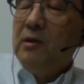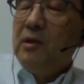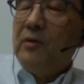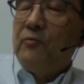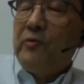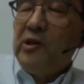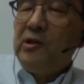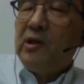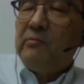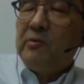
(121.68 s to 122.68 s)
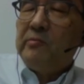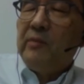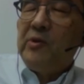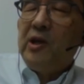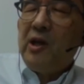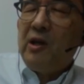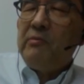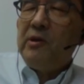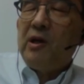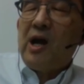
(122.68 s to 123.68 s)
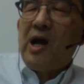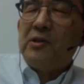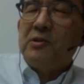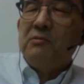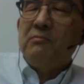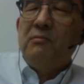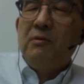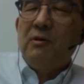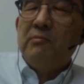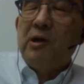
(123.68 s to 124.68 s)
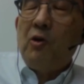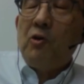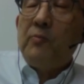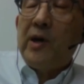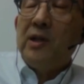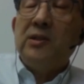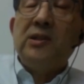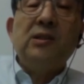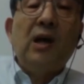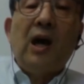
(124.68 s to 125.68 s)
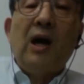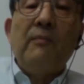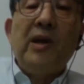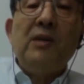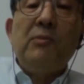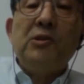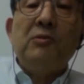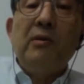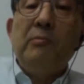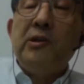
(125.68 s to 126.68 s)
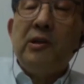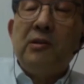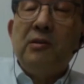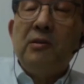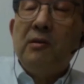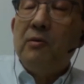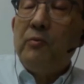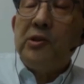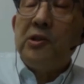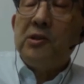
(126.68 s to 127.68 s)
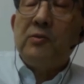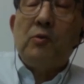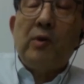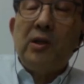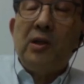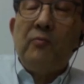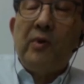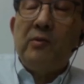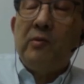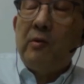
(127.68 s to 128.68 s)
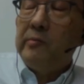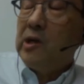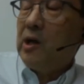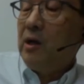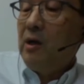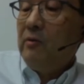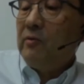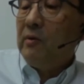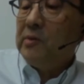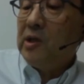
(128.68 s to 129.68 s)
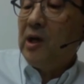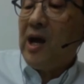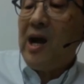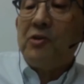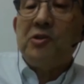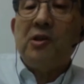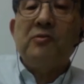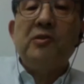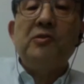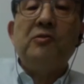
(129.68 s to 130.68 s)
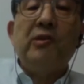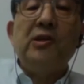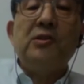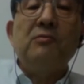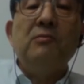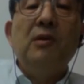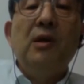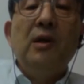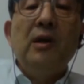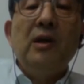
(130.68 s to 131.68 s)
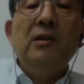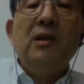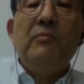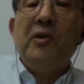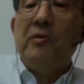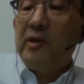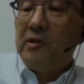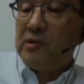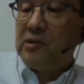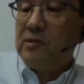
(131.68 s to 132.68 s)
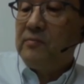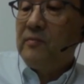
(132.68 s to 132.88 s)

the freedom of the behavior, action of the occupants are very much limited, which is quite different from the actual situation in the buildings.